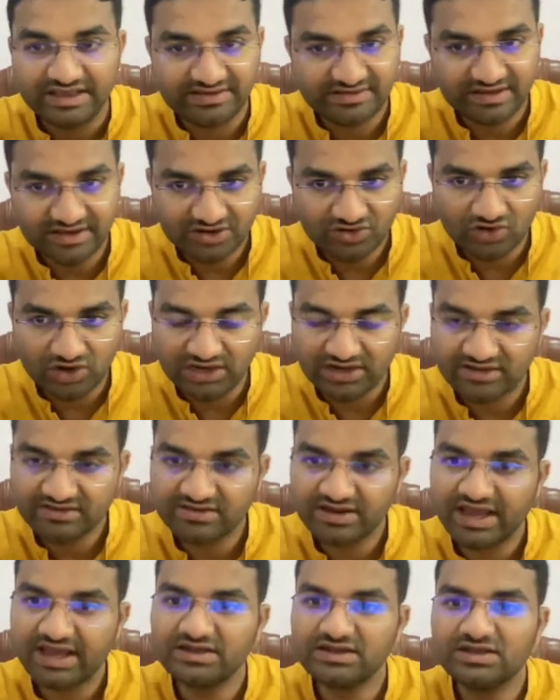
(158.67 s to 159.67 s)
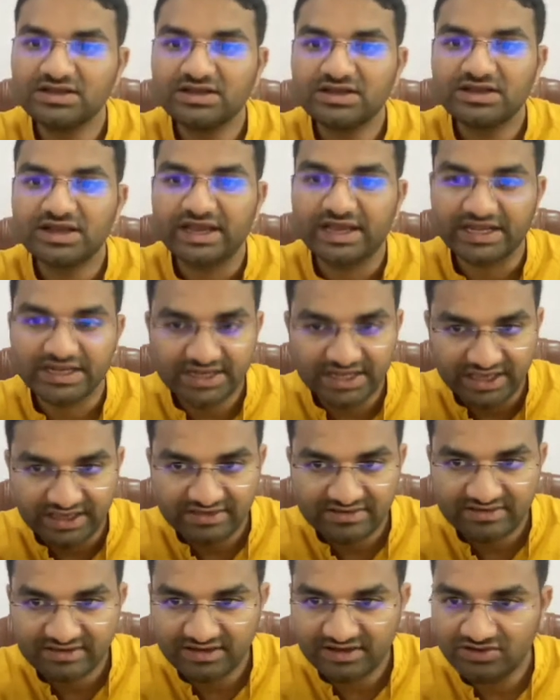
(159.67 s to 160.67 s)
to understand and
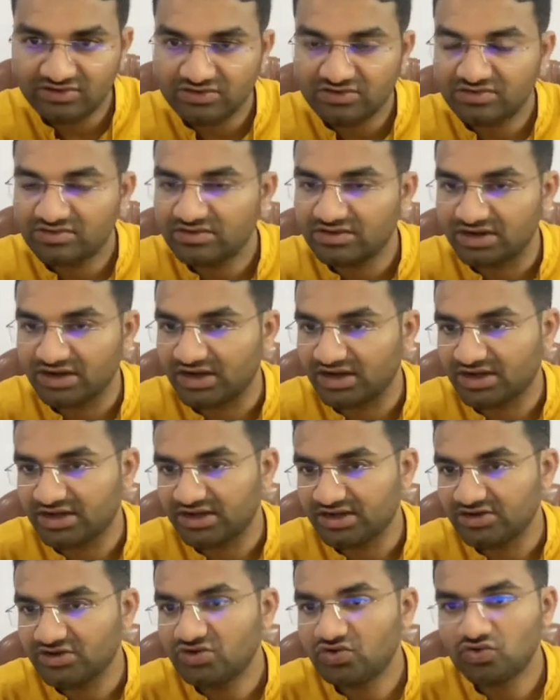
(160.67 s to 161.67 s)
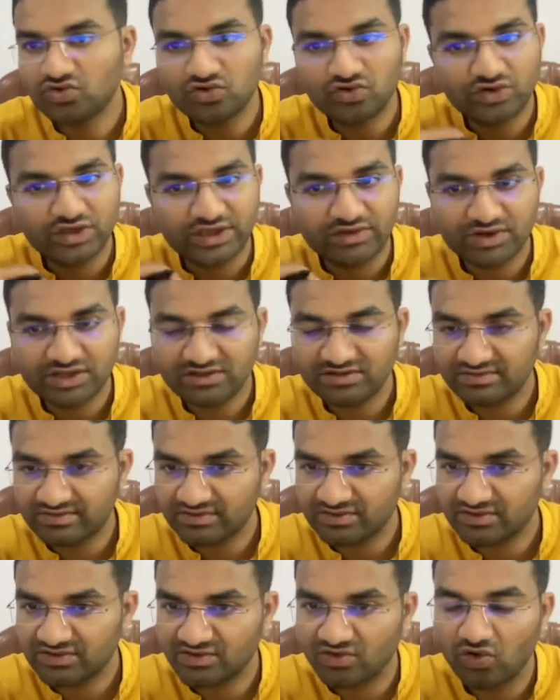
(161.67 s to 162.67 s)
easy to even
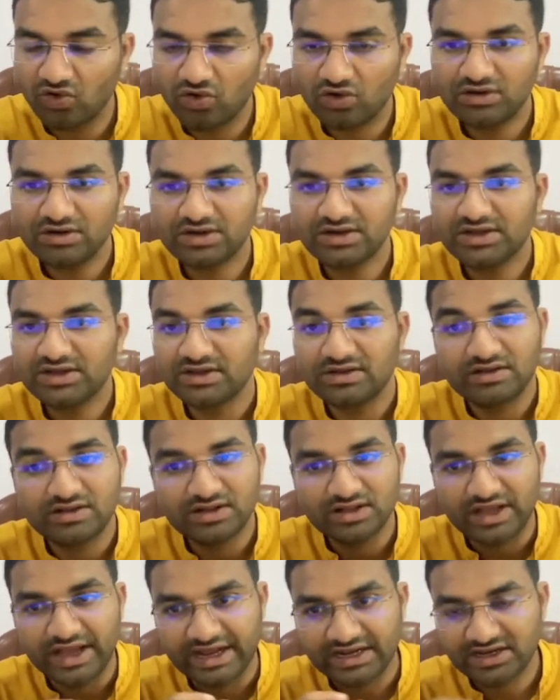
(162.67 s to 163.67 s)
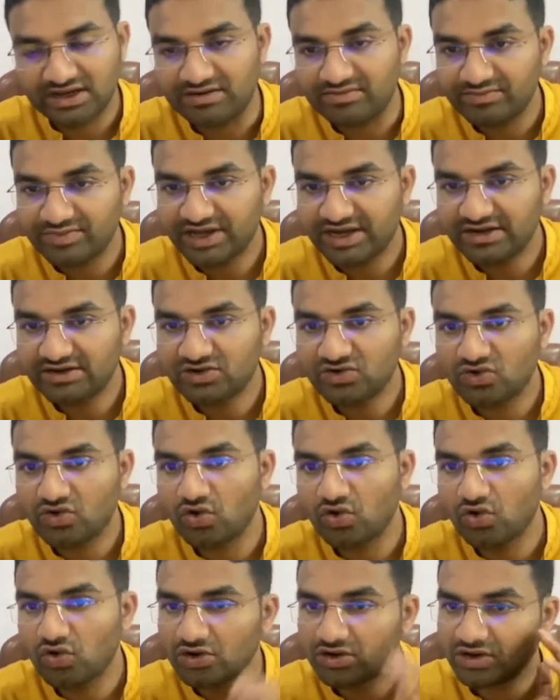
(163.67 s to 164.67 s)
score, and compared to
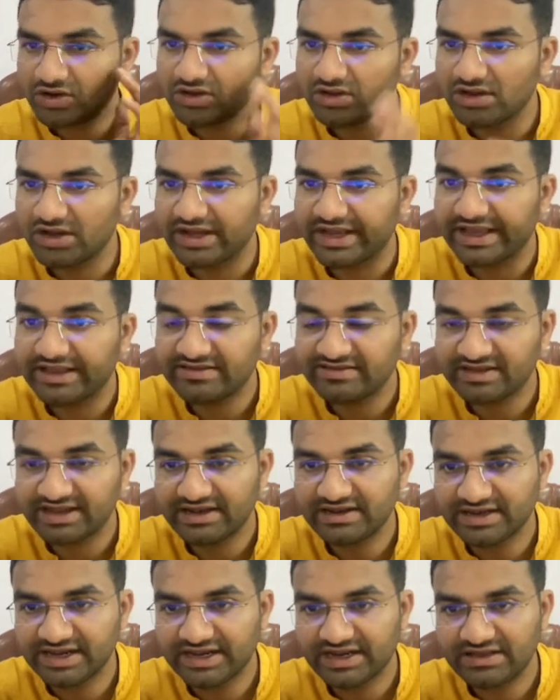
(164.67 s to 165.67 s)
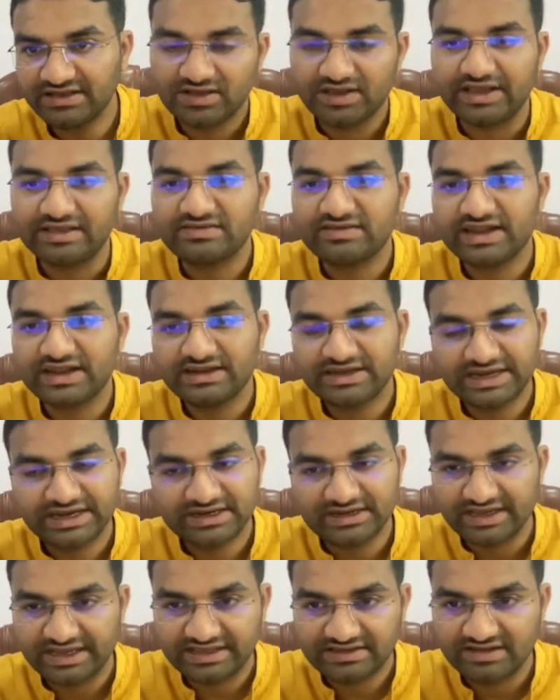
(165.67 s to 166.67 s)
core, extended
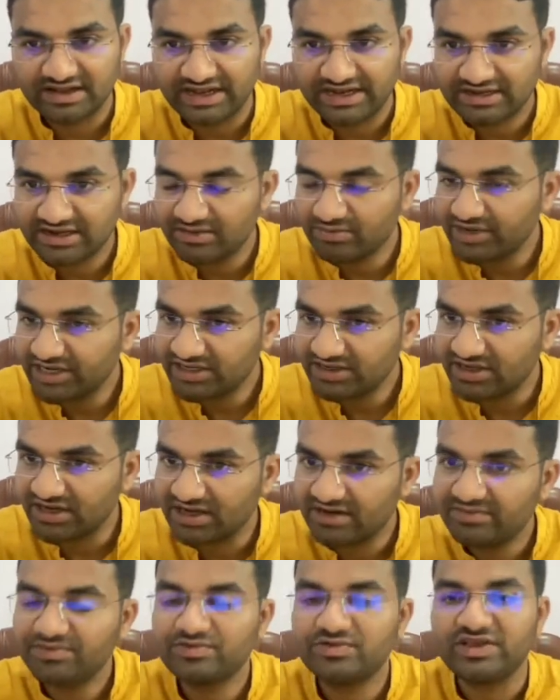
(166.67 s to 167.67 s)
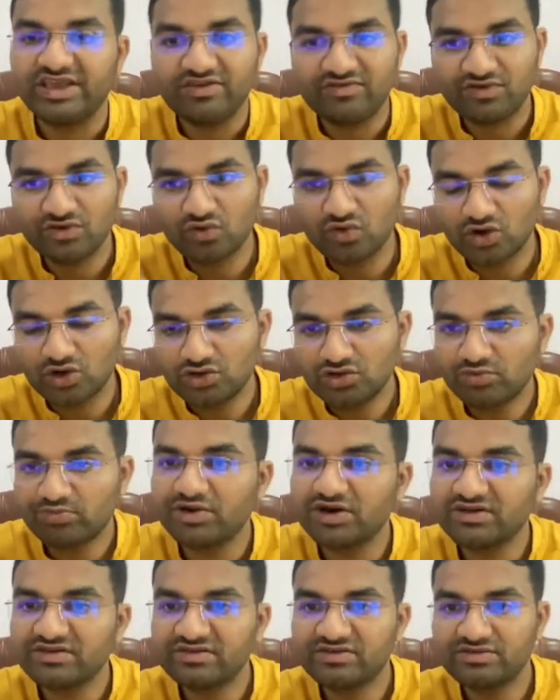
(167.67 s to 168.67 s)
is little bit tough. If you want to
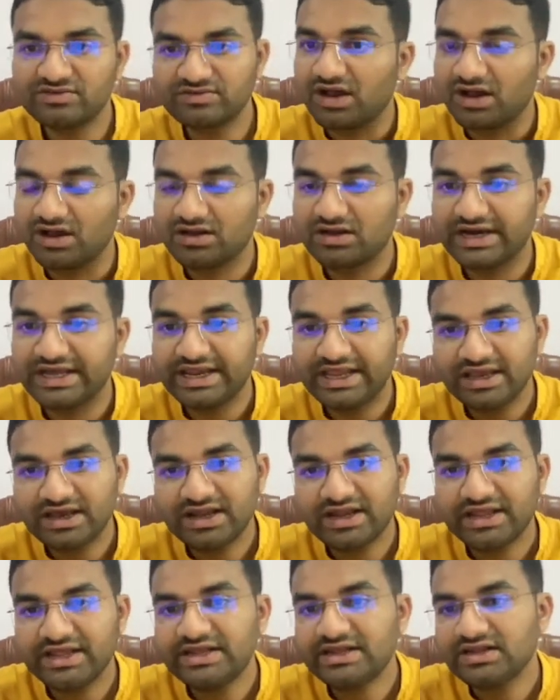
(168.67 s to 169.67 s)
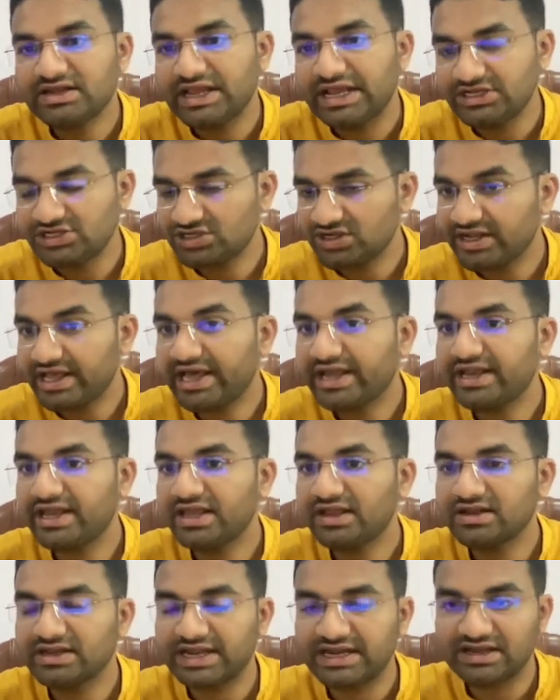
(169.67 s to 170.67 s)
pursue a career in
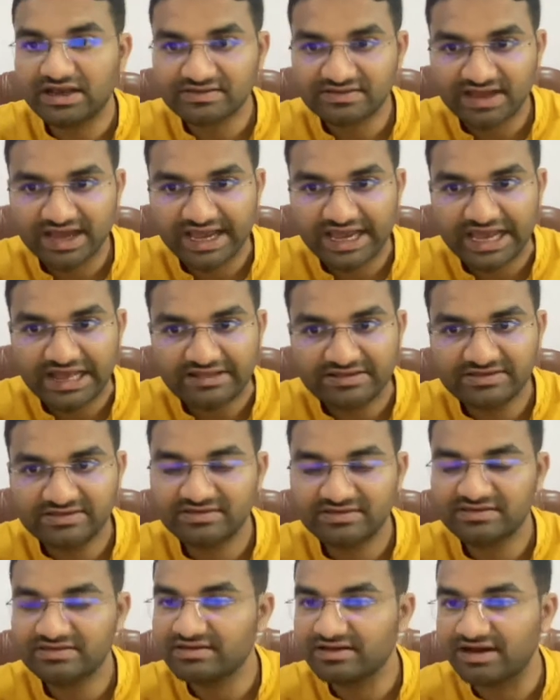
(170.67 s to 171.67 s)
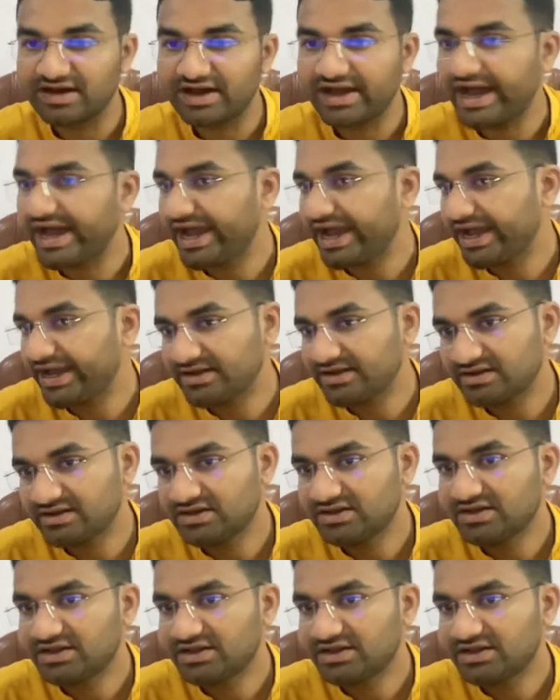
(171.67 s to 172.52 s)
engineering, data science and